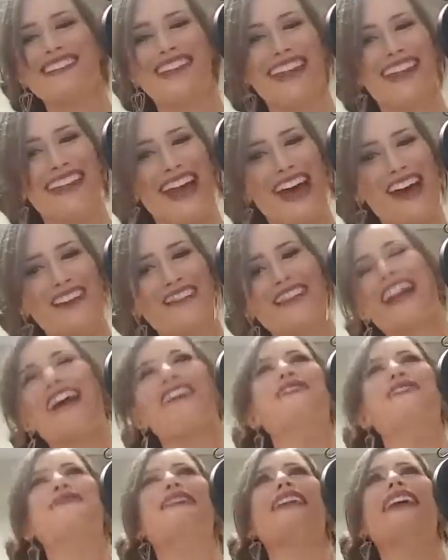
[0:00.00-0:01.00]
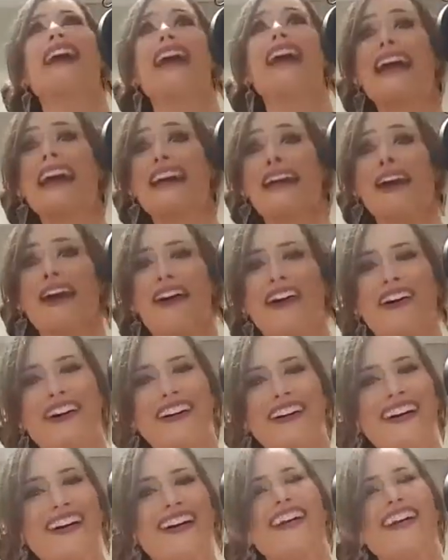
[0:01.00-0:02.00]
say that, but I would be like, I gotta go.